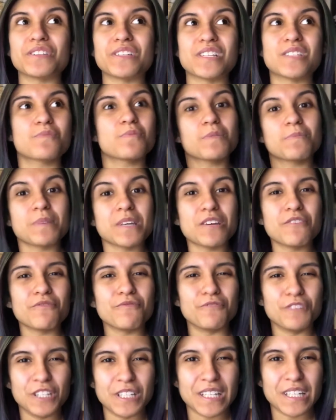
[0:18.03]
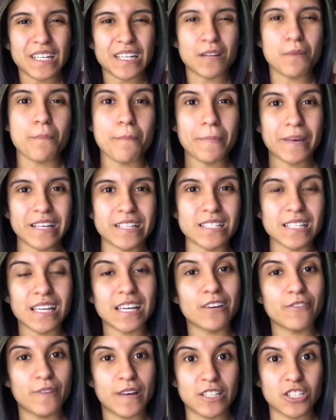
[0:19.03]
this would be really an amazing
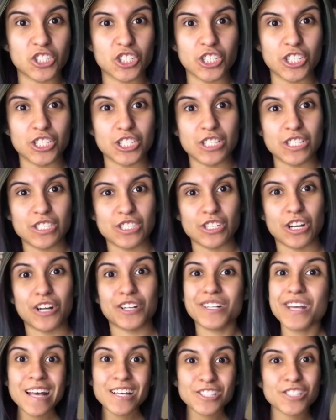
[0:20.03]
adventure to start.